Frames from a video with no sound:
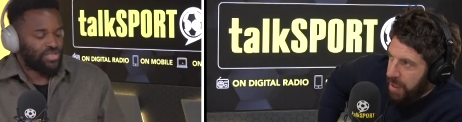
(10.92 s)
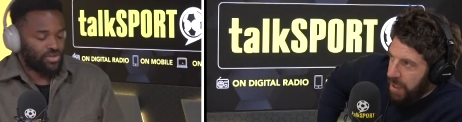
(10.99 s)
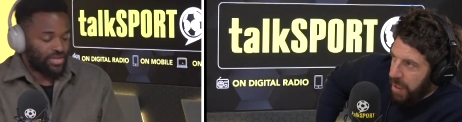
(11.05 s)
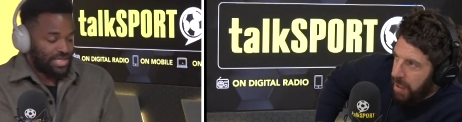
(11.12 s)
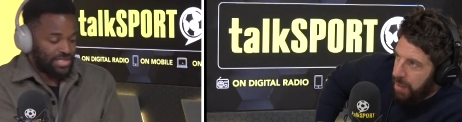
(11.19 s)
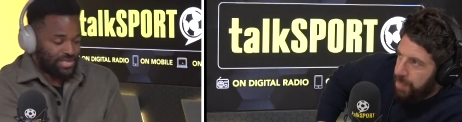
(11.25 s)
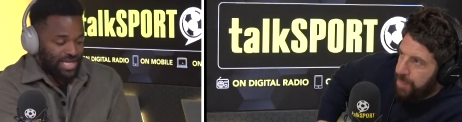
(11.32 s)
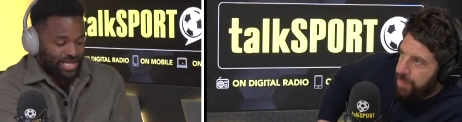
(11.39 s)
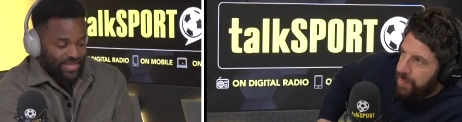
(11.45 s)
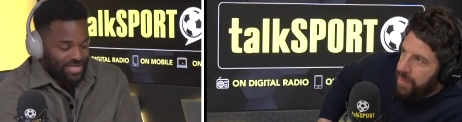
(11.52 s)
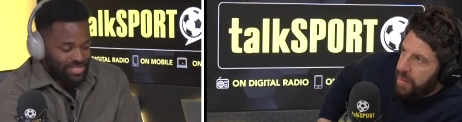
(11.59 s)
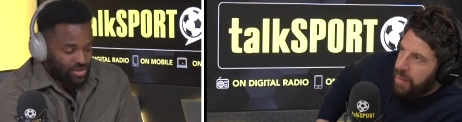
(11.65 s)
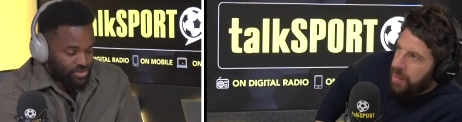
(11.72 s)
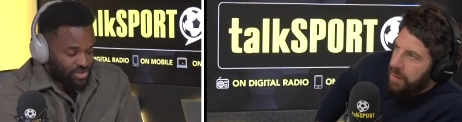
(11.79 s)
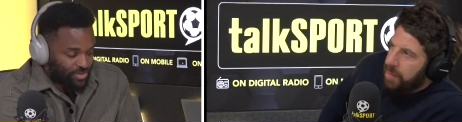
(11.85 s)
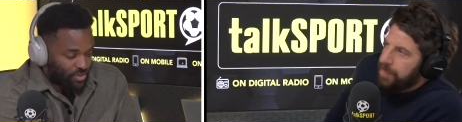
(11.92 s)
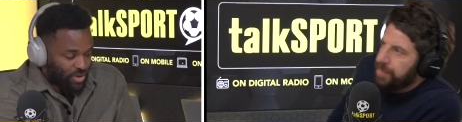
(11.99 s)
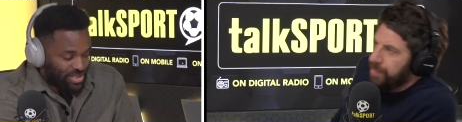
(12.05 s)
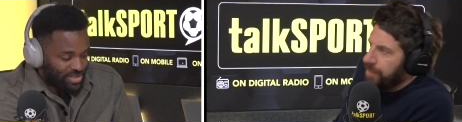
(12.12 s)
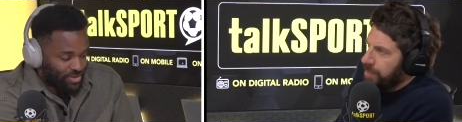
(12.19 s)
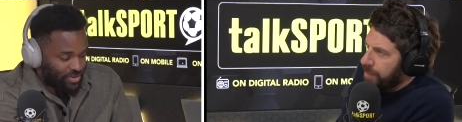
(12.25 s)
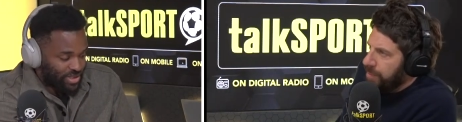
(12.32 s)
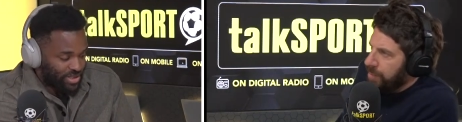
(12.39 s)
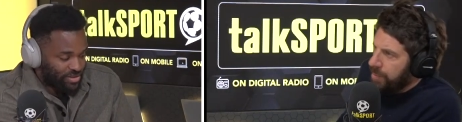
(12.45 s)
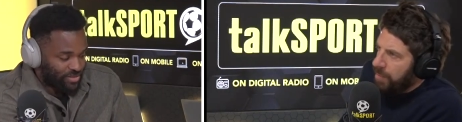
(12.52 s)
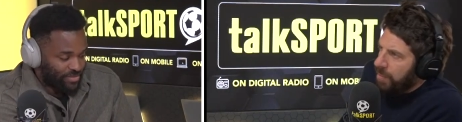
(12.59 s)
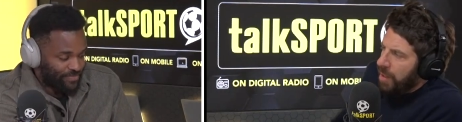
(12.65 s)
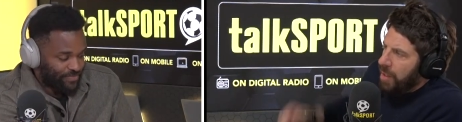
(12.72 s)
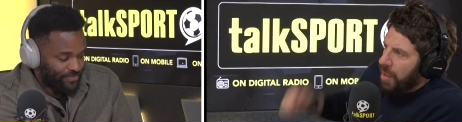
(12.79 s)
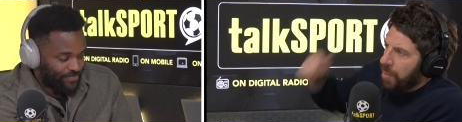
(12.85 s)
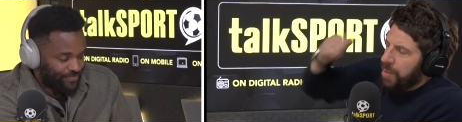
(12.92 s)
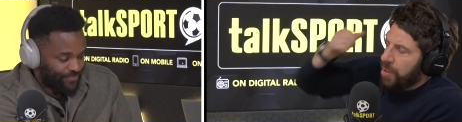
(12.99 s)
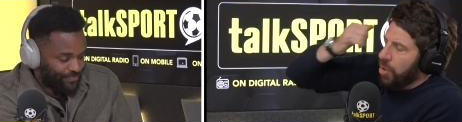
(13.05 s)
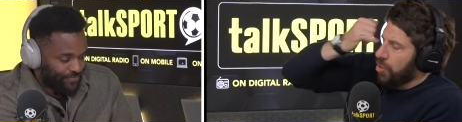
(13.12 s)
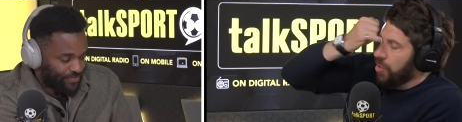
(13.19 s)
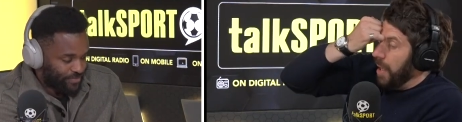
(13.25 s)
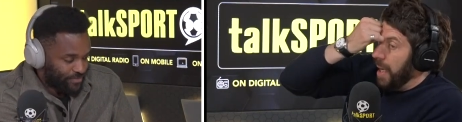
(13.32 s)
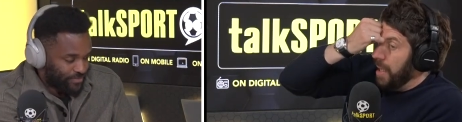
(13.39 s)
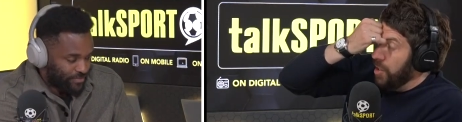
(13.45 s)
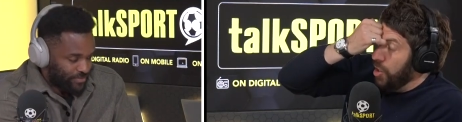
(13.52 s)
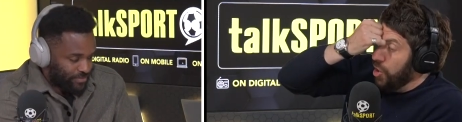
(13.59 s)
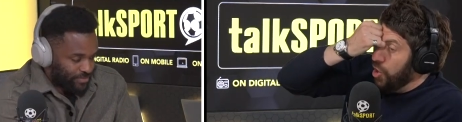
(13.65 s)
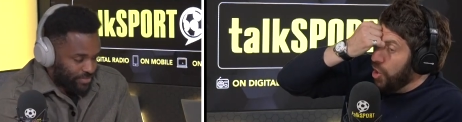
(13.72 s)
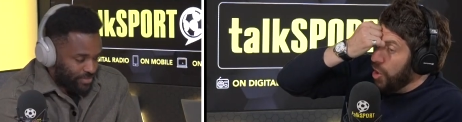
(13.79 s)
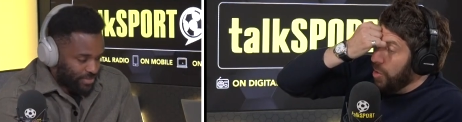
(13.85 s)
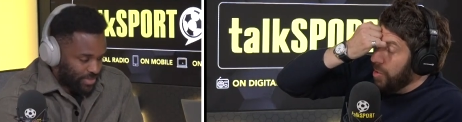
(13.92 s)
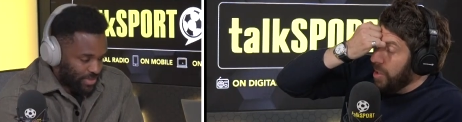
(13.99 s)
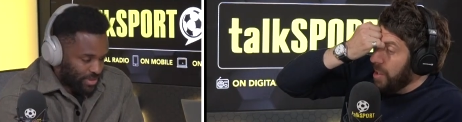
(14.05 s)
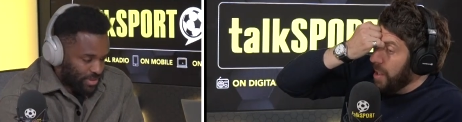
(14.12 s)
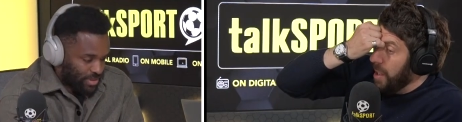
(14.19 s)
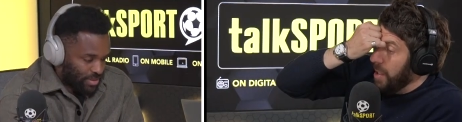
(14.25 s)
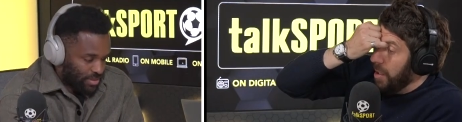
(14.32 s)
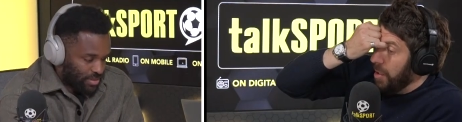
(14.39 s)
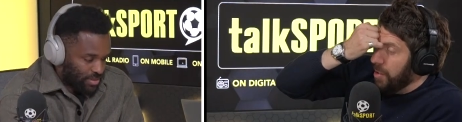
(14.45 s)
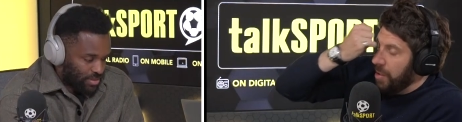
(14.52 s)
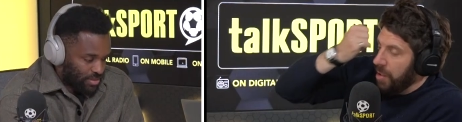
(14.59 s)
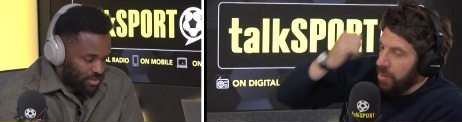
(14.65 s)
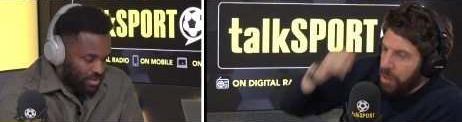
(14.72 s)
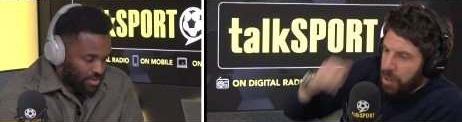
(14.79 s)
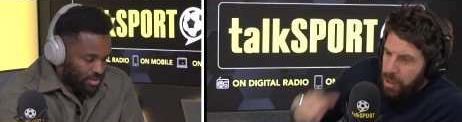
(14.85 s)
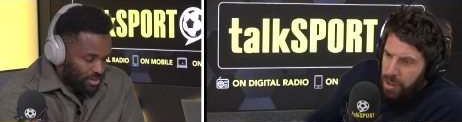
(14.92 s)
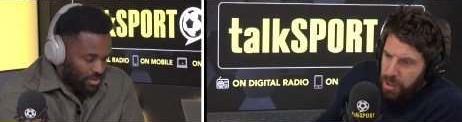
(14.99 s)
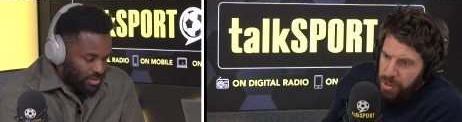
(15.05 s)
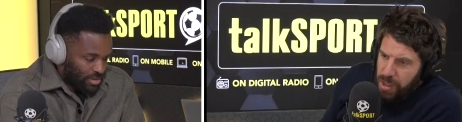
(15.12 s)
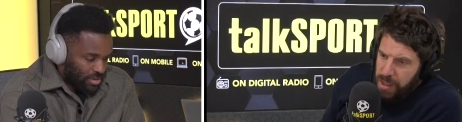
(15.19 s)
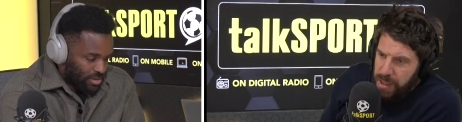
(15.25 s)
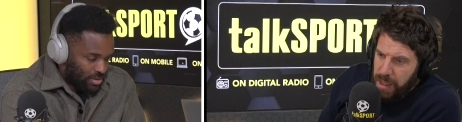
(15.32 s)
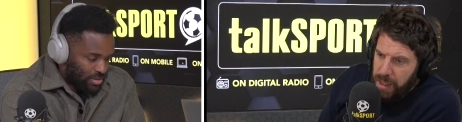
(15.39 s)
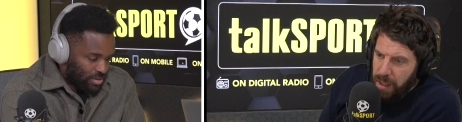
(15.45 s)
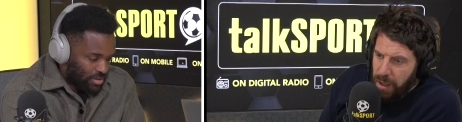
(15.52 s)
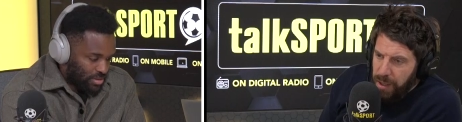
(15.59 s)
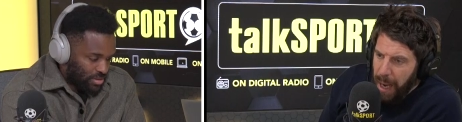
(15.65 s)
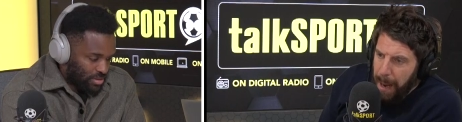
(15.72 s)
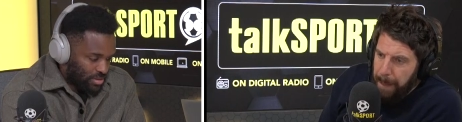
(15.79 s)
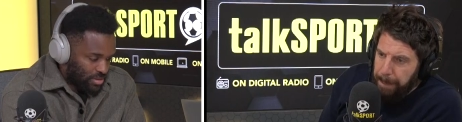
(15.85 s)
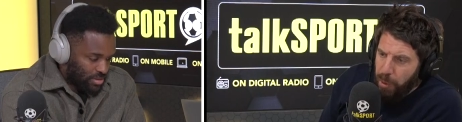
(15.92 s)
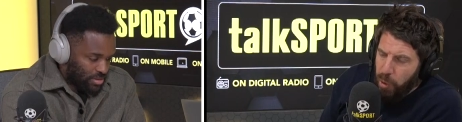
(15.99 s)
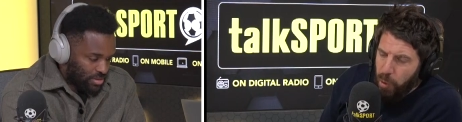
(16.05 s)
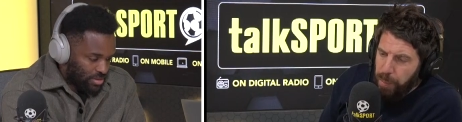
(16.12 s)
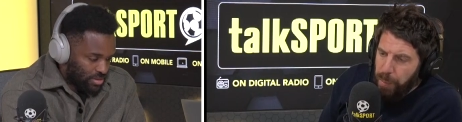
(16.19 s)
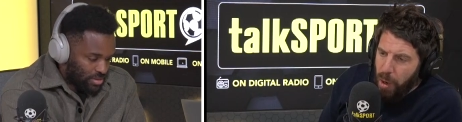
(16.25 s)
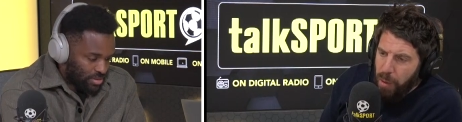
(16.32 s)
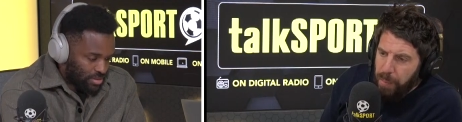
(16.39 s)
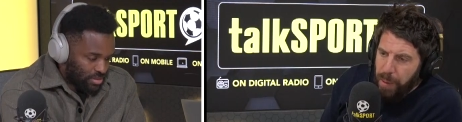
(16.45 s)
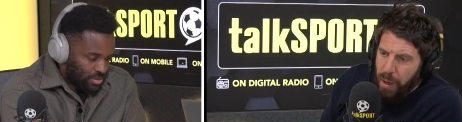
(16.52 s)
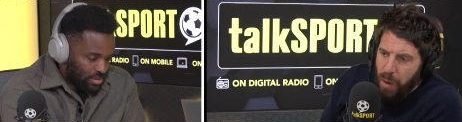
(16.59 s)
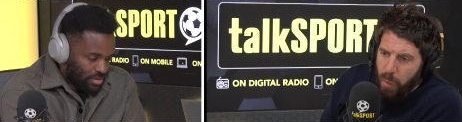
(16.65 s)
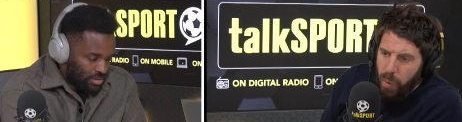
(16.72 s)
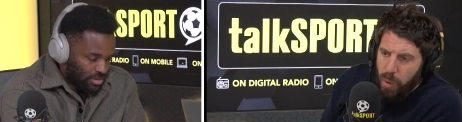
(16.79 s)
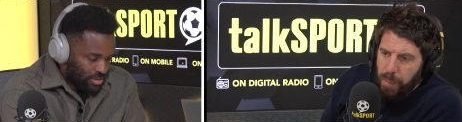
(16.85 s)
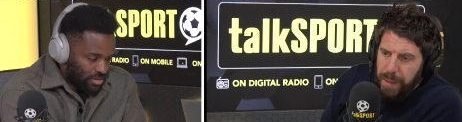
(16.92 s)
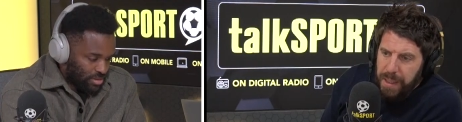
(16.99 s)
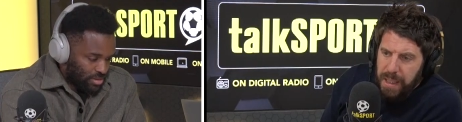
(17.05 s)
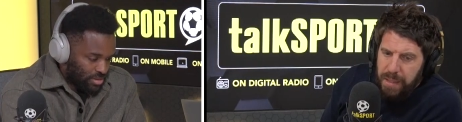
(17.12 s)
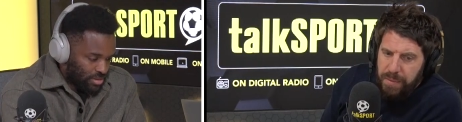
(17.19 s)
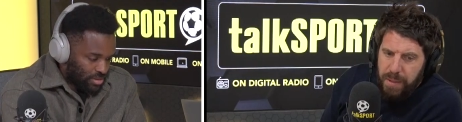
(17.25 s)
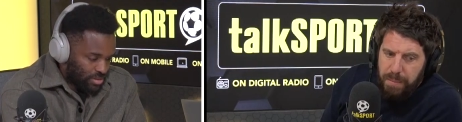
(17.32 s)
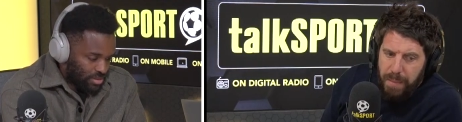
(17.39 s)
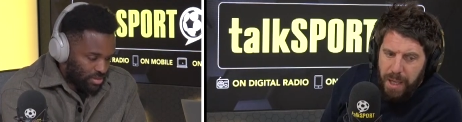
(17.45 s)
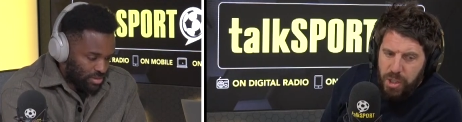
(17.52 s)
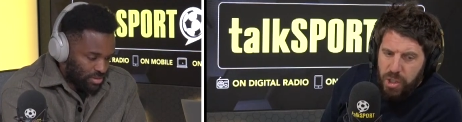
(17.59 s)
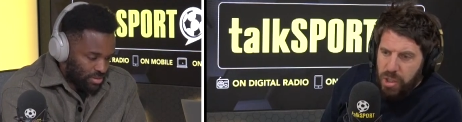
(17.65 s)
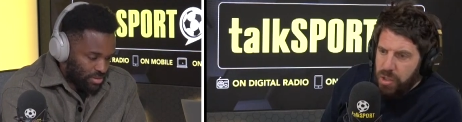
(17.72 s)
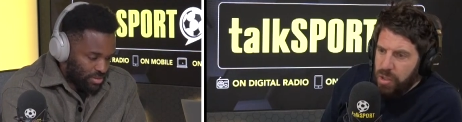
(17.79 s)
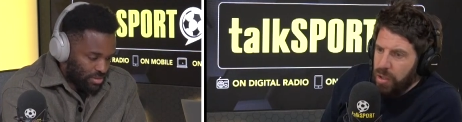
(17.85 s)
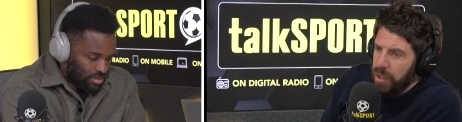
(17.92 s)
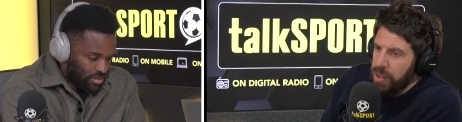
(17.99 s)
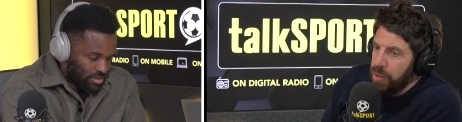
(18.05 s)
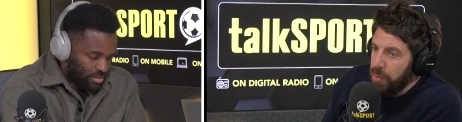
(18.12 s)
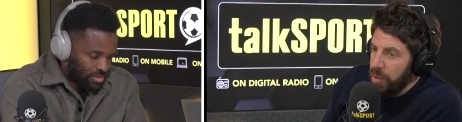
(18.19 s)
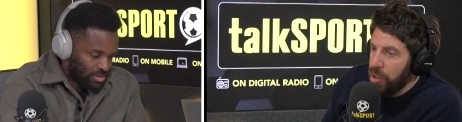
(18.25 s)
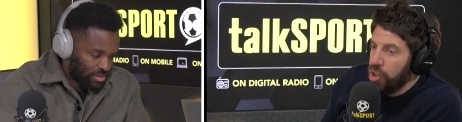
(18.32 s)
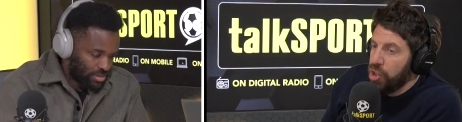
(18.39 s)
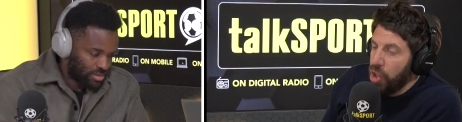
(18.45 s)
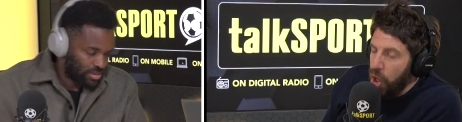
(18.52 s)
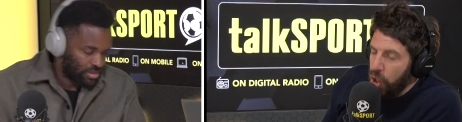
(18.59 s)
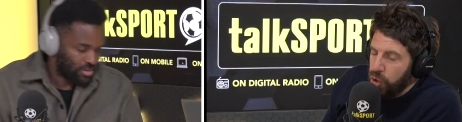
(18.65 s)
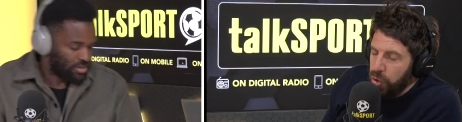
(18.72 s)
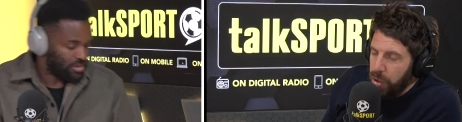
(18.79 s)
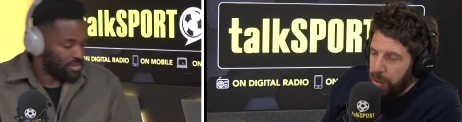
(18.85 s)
Speaker 1: the club. That's no surprise, that one either.
Speaker 2: No, his contract ends in June, Jesse Lingard. So Jesse Lingard and Paul Pogba will be leaving Manchester United. So we're going to start